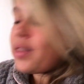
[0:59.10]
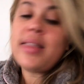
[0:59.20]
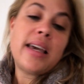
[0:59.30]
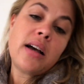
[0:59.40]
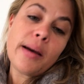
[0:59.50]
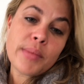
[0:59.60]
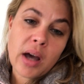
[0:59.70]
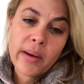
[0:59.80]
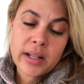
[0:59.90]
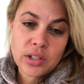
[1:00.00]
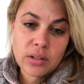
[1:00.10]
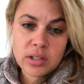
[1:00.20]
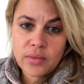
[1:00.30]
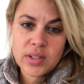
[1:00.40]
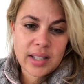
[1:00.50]
I think I'm going to,
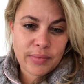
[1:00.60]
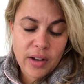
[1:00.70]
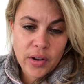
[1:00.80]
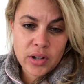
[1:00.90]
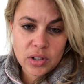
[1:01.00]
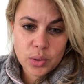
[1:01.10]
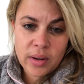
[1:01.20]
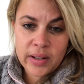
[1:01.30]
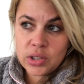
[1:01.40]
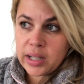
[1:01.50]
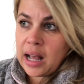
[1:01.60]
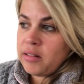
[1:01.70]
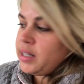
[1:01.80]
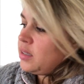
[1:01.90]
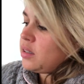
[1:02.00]
because obviously I've only got 1200
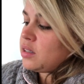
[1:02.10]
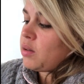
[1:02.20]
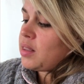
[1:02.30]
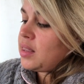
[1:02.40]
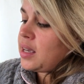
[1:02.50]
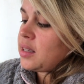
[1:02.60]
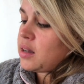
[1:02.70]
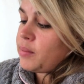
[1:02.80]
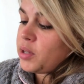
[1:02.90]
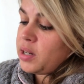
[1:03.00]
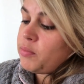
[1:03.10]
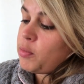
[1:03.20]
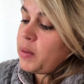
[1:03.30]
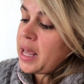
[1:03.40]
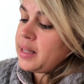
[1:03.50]
calories. So I think I'm going to
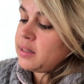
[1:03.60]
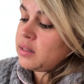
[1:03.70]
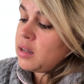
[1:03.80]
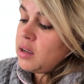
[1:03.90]
replace